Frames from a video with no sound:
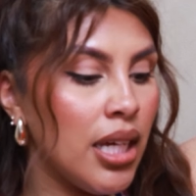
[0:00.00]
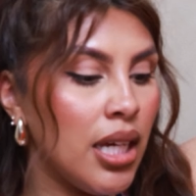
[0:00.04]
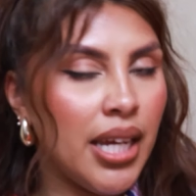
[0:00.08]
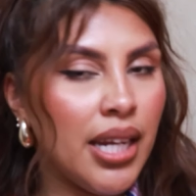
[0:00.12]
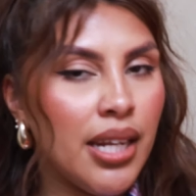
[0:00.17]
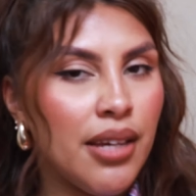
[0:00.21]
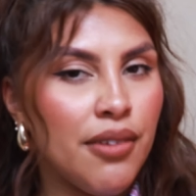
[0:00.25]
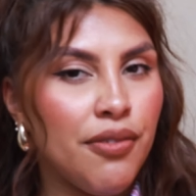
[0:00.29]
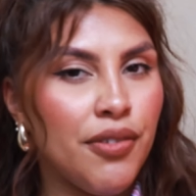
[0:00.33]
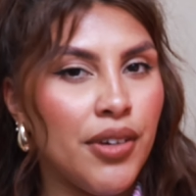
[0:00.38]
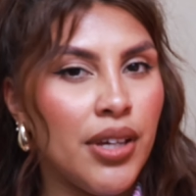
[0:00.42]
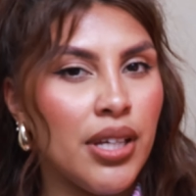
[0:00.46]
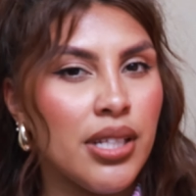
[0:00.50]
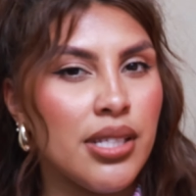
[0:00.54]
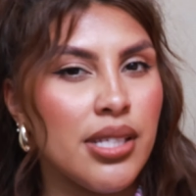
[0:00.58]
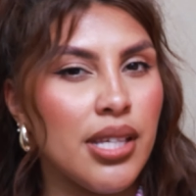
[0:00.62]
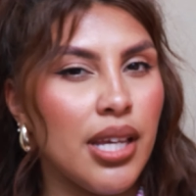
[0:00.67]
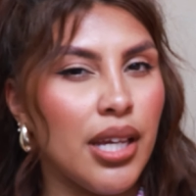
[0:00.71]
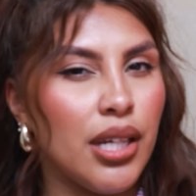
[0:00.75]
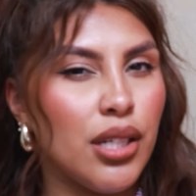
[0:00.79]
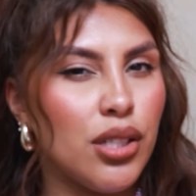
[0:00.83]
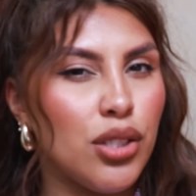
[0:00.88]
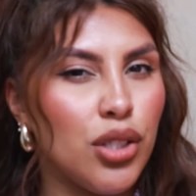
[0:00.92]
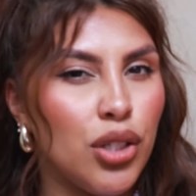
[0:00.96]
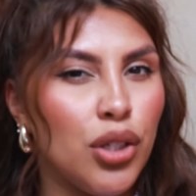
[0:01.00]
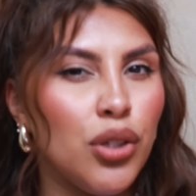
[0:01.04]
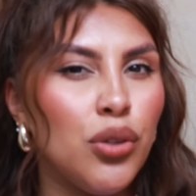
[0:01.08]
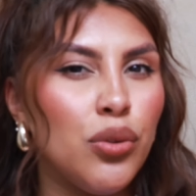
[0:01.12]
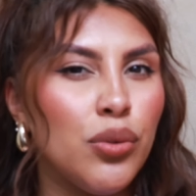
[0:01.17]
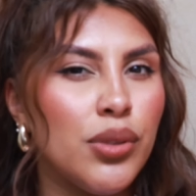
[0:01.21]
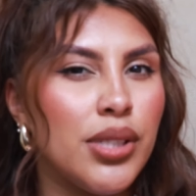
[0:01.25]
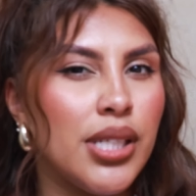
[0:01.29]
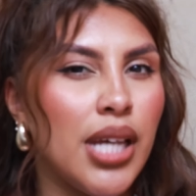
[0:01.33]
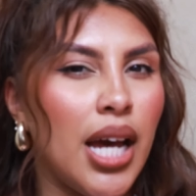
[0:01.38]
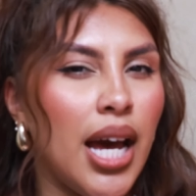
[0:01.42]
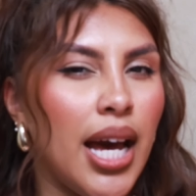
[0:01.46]
And if it's like
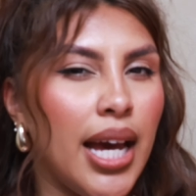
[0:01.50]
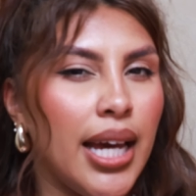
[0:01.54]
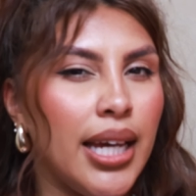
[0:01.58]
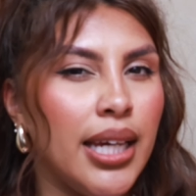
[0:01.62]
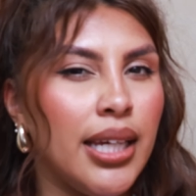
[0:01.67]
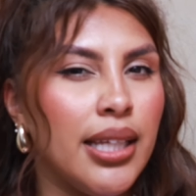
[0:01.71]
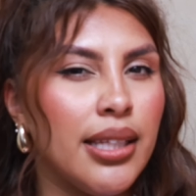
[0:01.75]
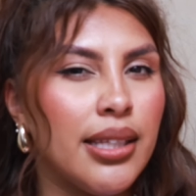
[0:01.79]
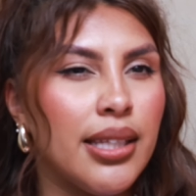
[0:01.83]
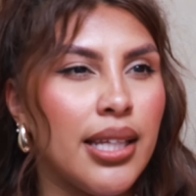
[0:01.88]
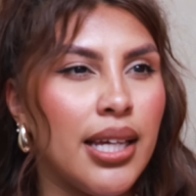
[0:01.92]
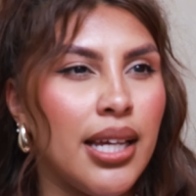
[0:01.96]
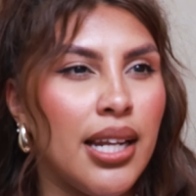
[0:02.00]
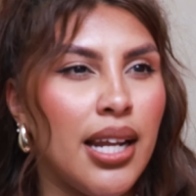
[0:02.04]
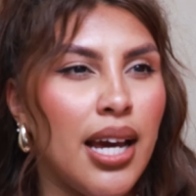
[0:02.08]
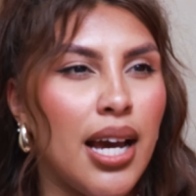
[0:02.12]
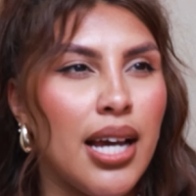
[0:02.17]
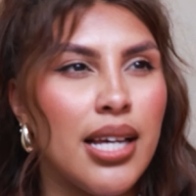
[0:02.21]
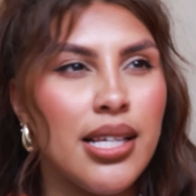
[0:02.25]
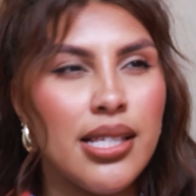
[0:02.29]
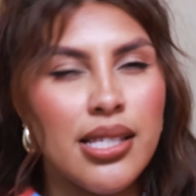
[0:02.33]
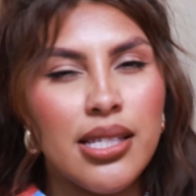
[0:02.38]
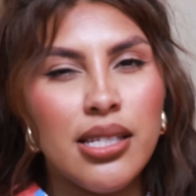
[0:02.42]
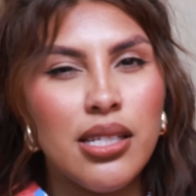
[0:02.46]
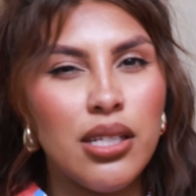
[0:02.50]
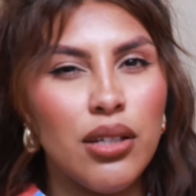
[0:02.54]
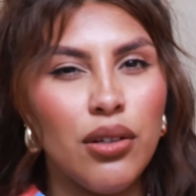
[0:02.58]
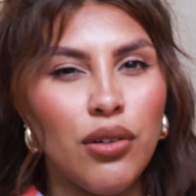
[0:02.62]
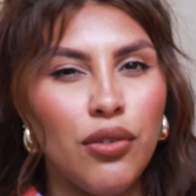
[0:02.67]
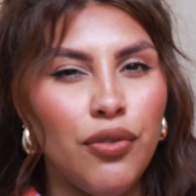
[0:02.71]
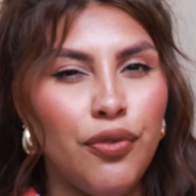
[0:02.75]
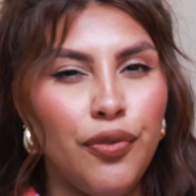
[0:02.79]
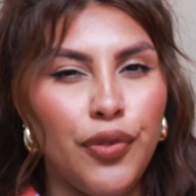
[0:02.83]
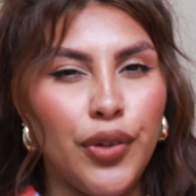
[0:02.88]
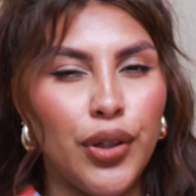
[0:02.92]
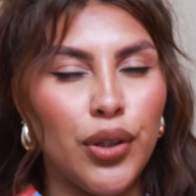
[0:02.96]
too tight, then I
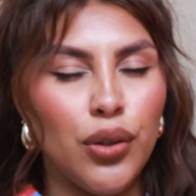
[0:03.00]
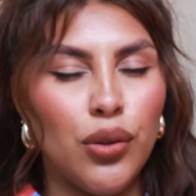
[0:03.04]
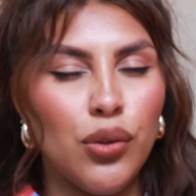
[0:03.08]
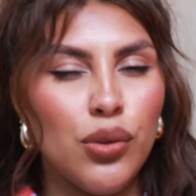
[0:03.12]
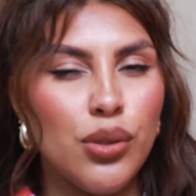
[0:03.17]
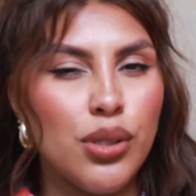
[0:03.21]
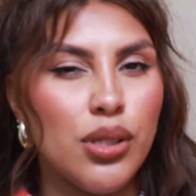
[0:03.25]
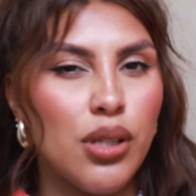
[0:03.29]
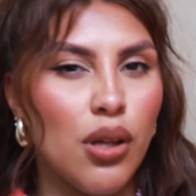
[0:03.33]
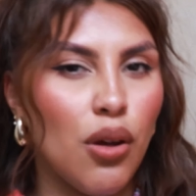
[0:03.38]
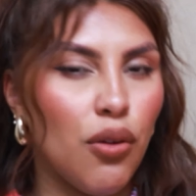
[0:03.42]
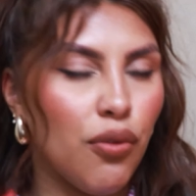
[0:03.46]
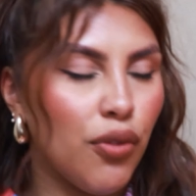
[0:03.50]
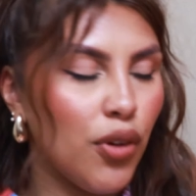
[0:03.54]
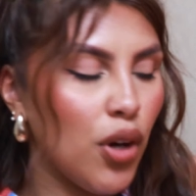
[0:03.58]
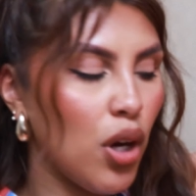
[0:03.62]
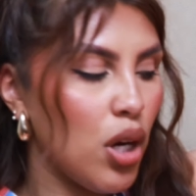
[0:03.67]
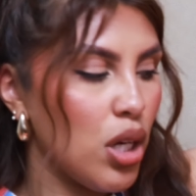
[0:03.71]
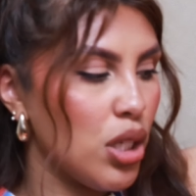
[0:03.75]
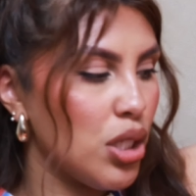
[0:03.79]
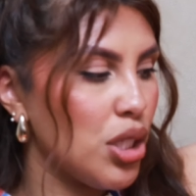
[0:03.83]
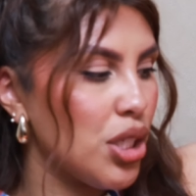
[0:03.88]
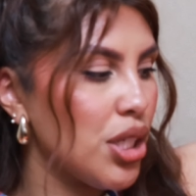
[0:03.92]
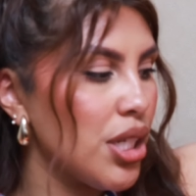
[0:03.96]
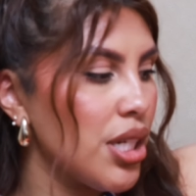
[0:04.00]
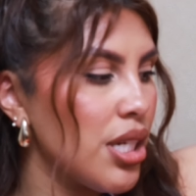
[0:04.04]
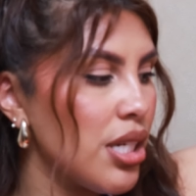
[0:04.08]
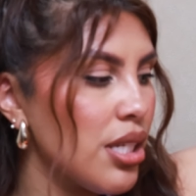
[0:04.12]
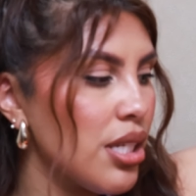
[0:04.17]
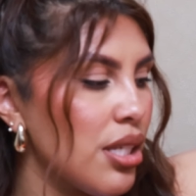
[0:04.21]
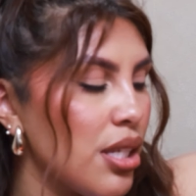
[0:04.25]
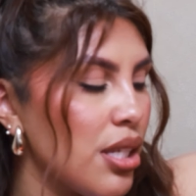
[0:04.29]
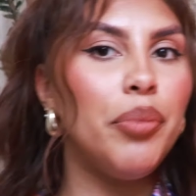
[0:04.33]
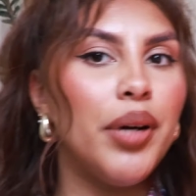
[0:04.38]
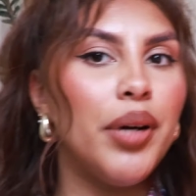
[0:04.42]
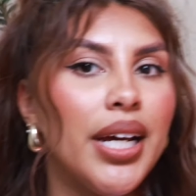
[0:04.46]
still feel self
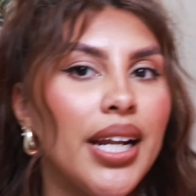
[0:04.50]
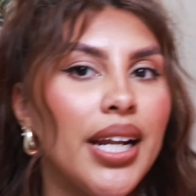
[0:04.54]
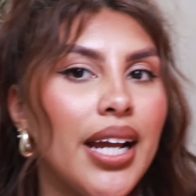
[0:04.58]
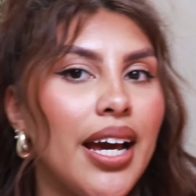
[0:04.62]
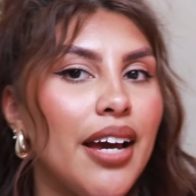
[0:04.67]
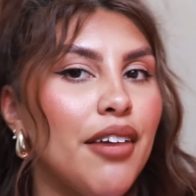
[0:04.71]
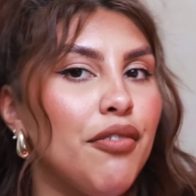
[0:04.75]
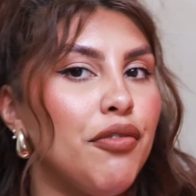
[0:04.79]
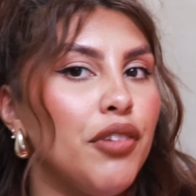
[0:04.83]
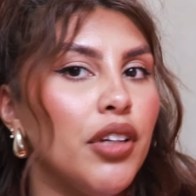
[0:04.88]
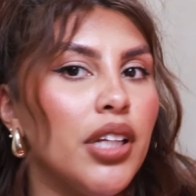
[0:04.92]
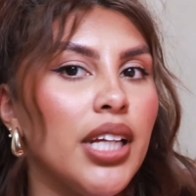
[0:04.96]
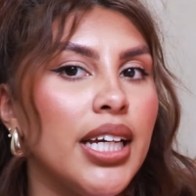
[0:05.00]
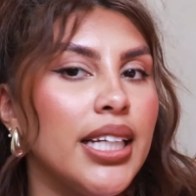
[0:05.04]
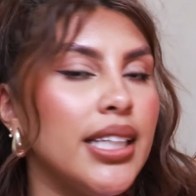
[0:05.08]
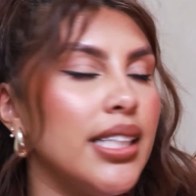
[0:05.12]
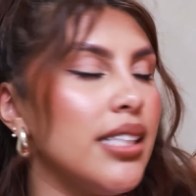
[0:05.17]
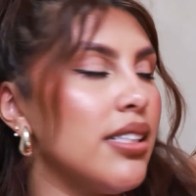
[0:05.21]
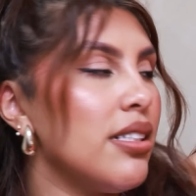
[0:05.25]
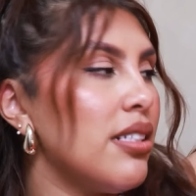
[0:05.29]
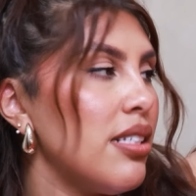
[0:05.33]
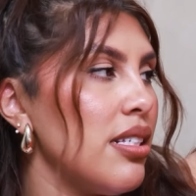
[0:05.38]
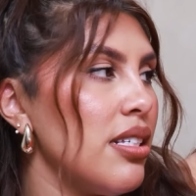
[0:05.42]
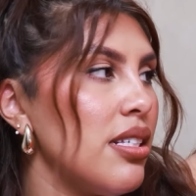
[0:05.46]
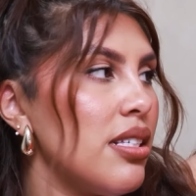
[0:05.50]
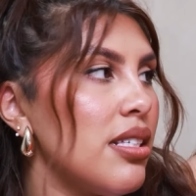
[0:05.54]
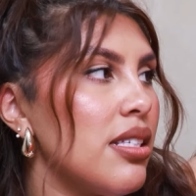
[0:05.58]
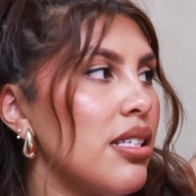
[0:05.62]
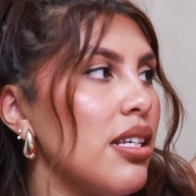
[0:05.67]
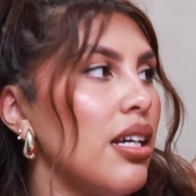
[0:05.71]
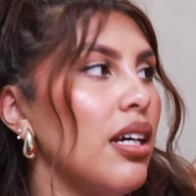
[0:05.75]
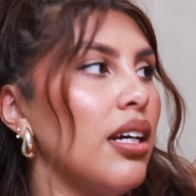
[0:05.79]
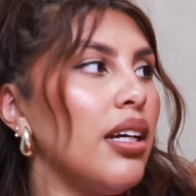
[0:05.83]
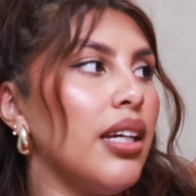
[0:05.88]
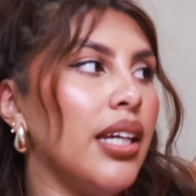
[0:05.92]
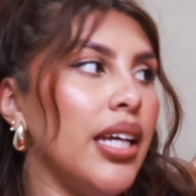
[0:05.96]
conscious. But I feel like this is,
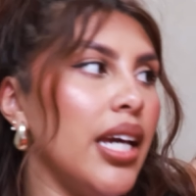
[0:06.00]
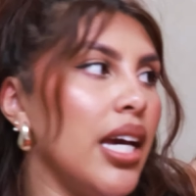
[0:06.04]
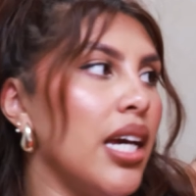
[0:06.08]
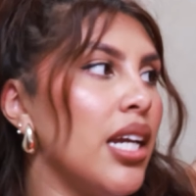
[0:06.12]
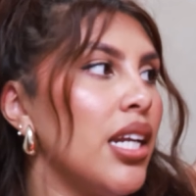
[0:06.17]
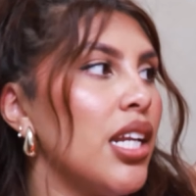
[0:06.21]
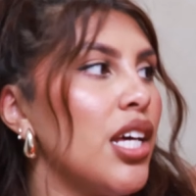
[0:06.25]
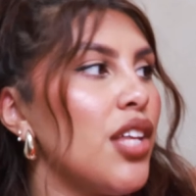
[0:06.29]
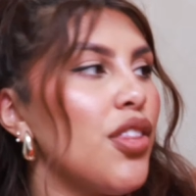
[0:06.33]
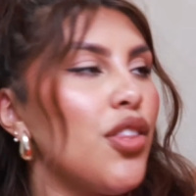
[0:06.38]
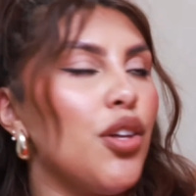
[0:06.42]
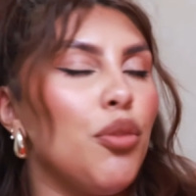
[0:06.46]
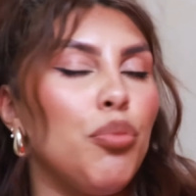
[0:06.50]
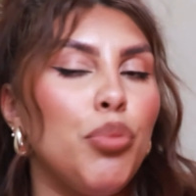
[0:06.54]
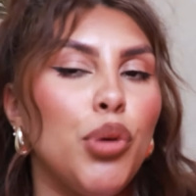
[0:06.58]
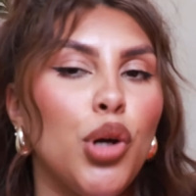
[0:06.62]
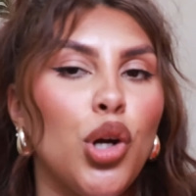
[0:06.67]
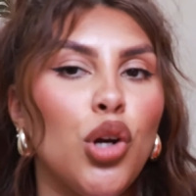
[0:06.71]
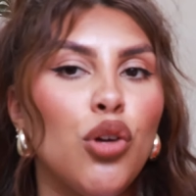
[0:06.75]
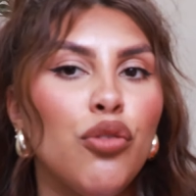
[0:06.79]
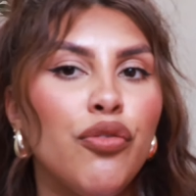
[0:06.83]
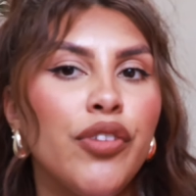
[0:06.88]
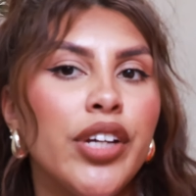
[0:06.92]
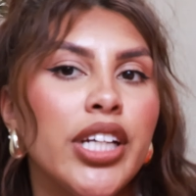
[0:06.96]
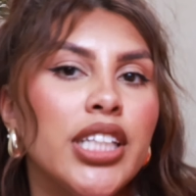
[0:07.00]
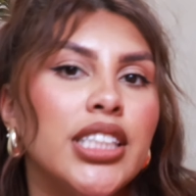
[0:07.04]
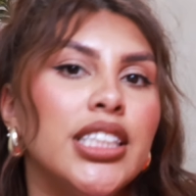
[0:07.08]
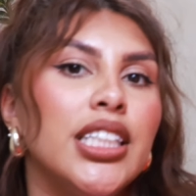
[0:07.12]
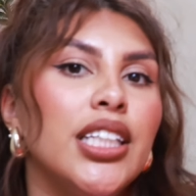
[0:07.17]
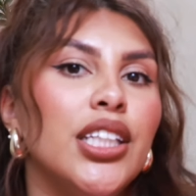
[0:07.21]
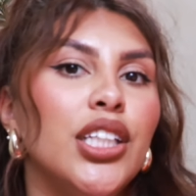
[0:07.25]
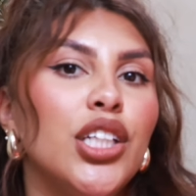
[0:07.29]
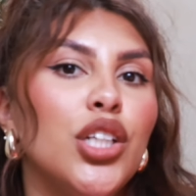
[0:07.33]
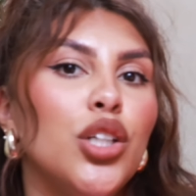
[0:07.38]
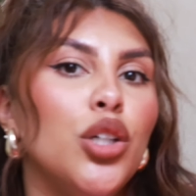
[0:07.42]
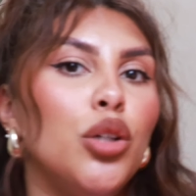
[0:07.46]
again, the perfect
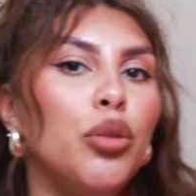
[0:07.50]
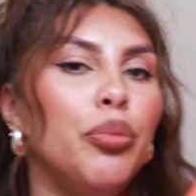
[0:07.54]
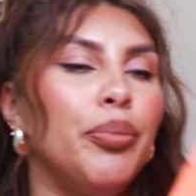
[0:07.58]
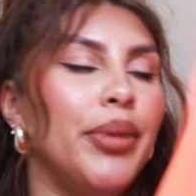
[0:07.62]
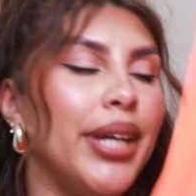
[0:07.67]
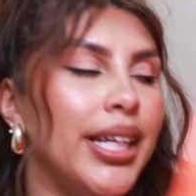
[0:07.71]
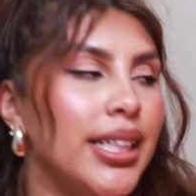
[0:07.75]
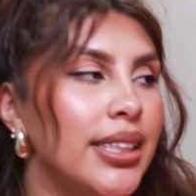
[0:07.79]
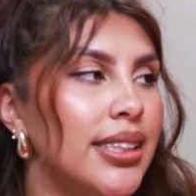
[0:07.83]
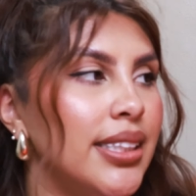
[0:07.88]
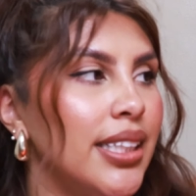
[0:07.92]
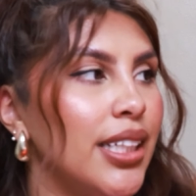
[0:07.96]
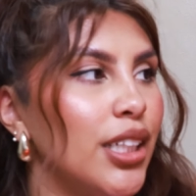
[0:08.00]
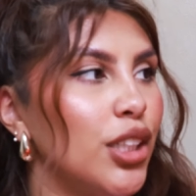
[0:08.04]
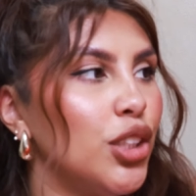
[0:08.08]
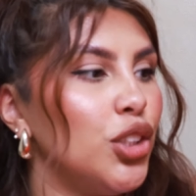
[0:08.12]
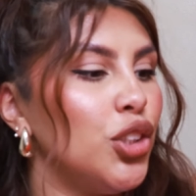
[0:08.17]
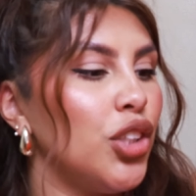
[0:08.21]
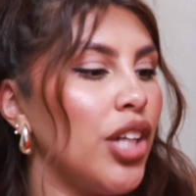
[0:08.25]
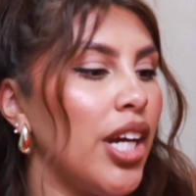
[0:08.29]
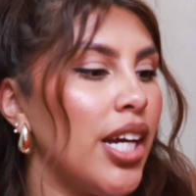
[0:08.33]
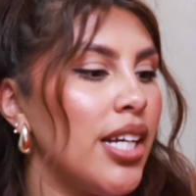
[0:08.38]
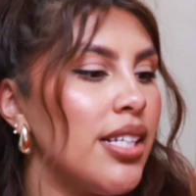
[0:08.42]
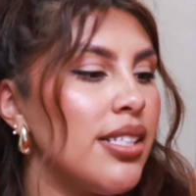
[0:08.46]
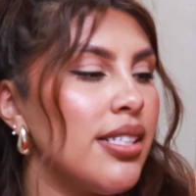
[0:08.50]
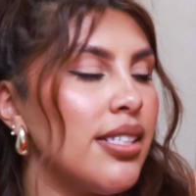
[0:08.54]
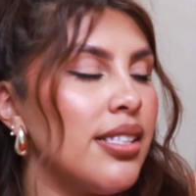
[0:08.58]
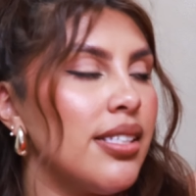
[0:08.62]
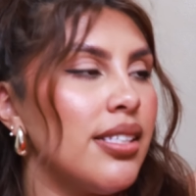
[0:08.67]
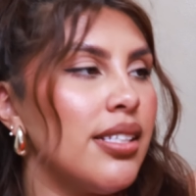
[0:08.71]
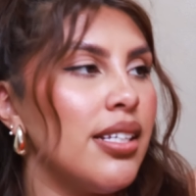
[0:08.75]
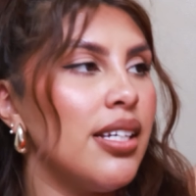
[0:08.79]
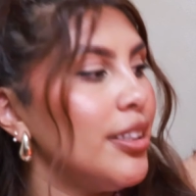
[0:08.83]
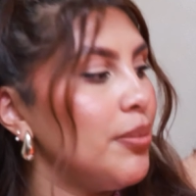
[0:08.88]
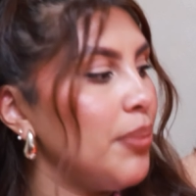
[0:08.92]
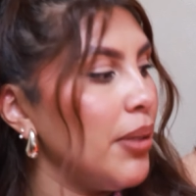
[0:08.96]
little basic dress
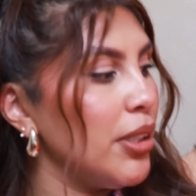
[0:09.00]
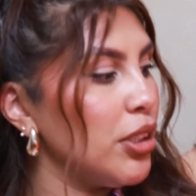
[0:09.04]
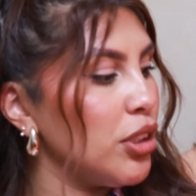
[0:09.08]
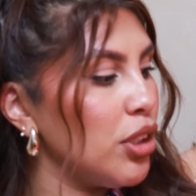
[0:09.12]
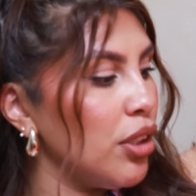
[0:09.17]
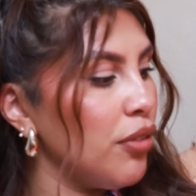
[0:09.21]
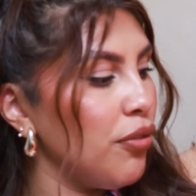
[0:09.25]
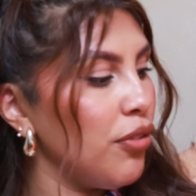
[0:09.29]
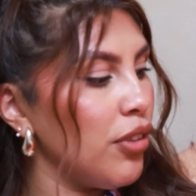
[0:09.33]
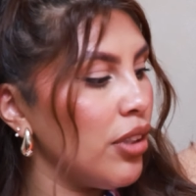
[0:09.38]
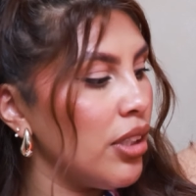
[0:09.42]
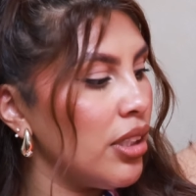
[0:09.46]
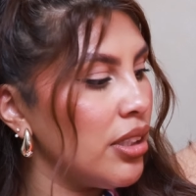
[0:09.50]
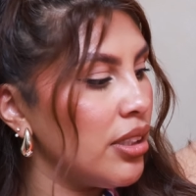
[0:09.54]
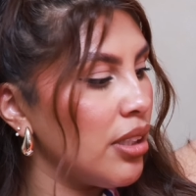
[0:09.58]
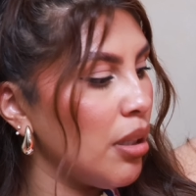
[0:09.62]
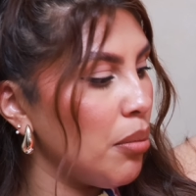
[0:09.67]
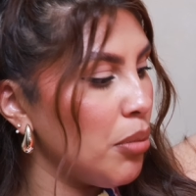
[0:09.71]
especially for the